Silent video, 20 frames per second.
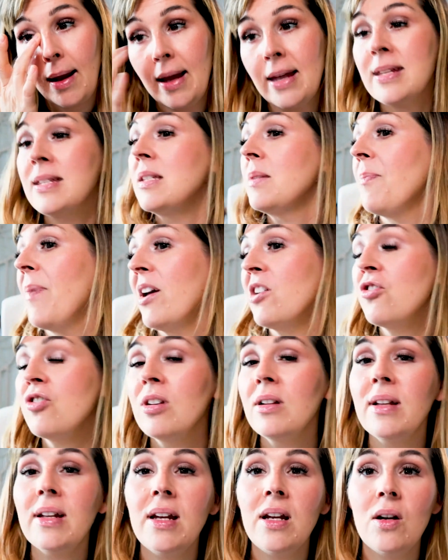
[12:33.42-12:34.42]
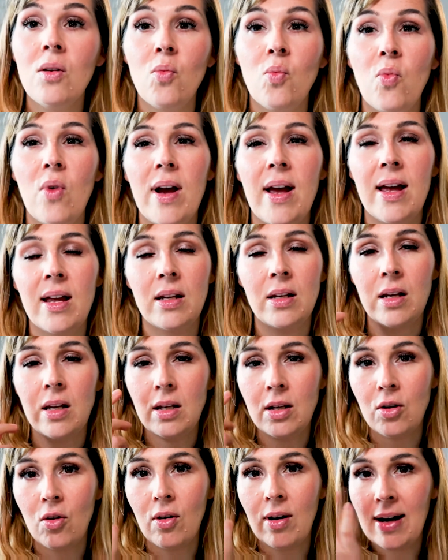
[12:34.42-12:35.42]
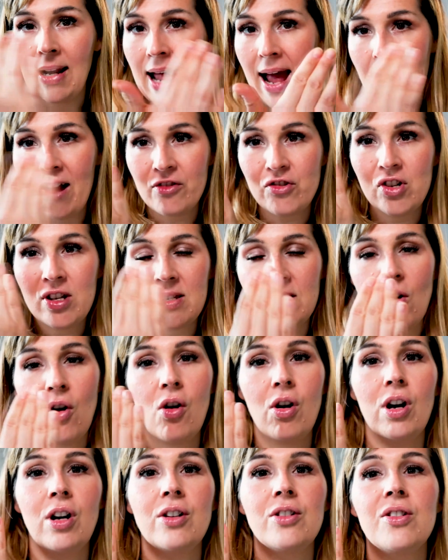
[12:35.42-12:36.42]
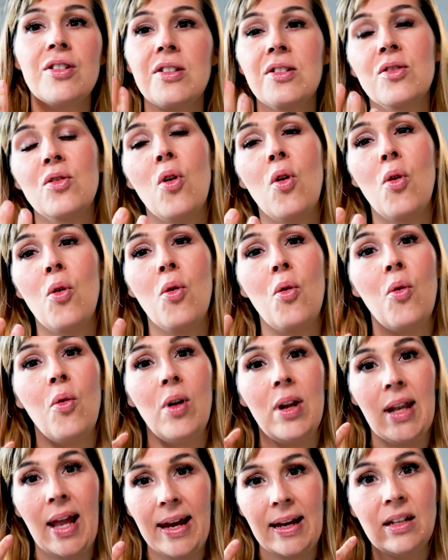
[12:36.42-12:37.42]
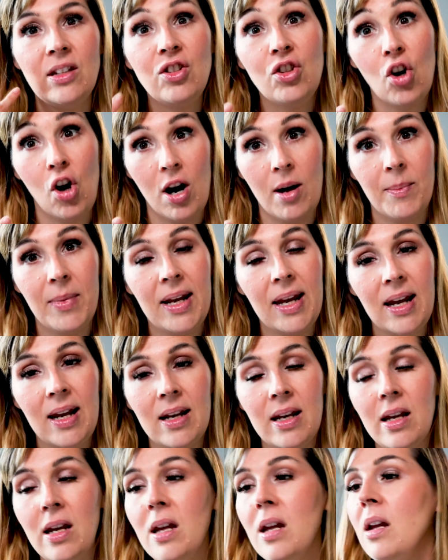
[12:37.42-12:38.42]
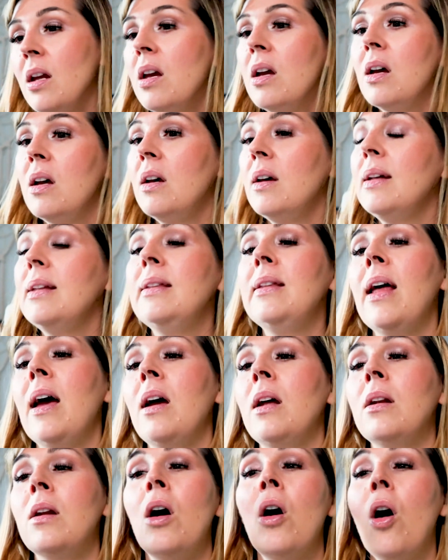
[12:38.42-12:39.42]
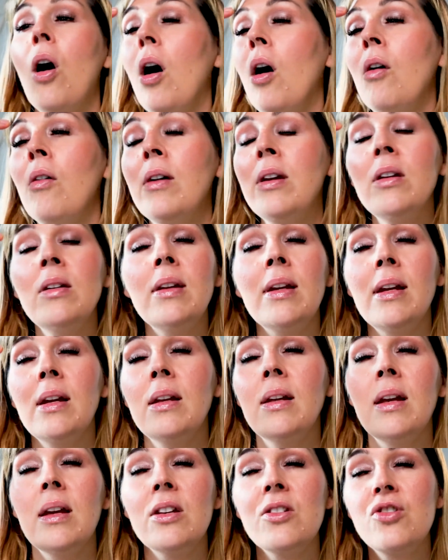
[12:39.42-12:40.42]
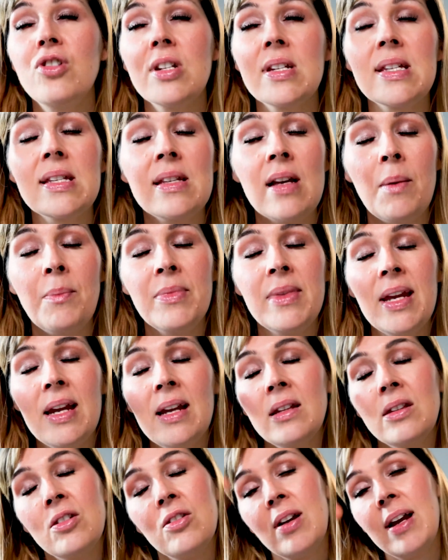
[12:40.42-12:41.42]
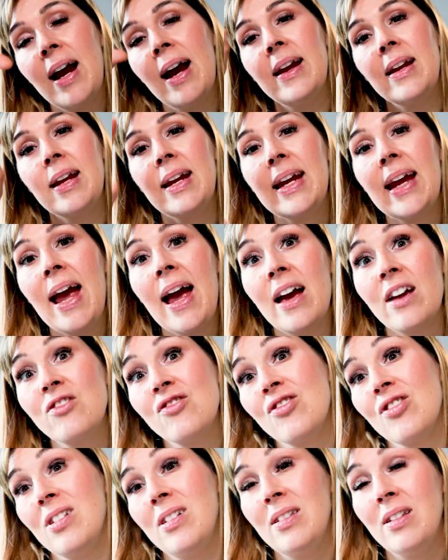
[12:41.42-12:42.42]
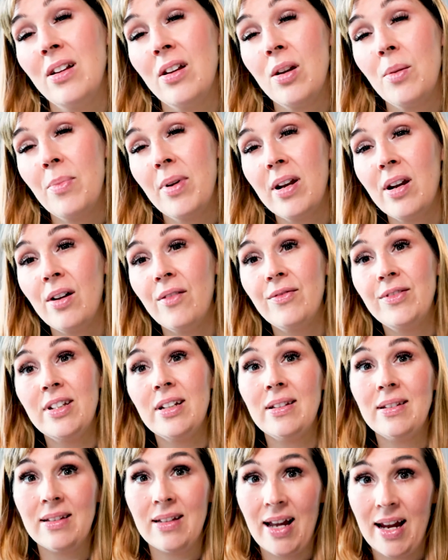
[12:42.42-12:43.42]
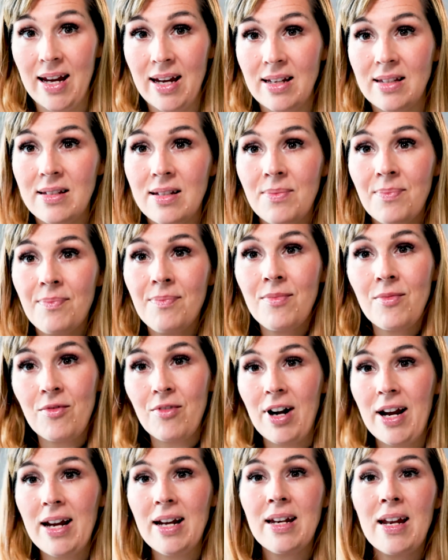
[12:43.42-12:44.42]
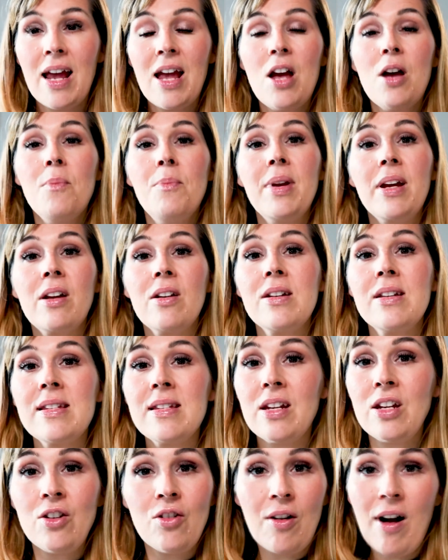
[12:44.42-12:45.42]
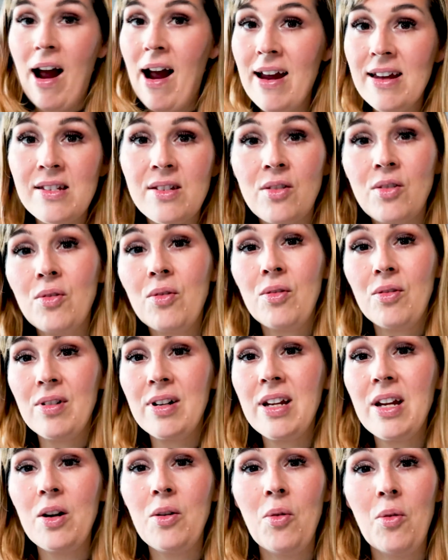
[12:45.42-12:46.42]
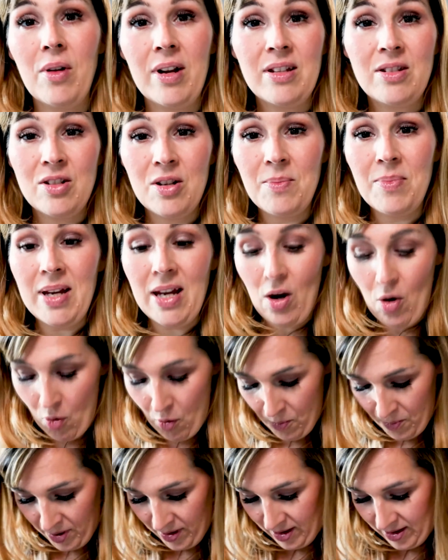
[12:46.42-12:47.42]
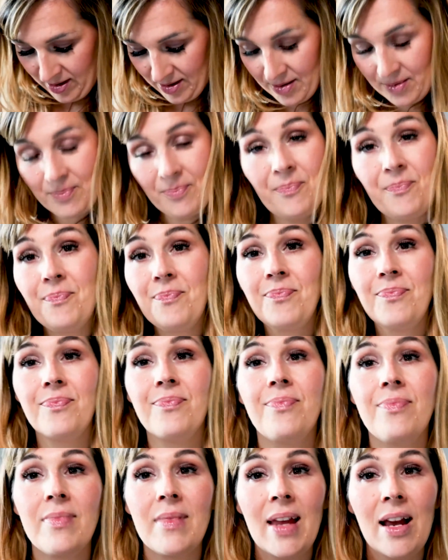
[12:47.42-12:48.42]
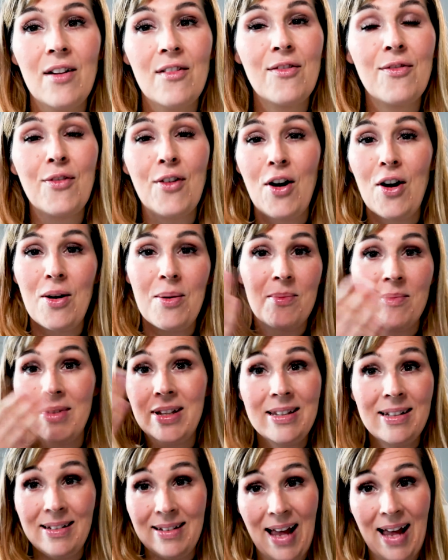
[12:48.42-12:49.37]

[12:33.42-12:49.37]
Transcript: Especially when your lashes are so like dominating, then all you need is just something to kind of catch a little bit of the light, right? Because your eyes are already going to be open from the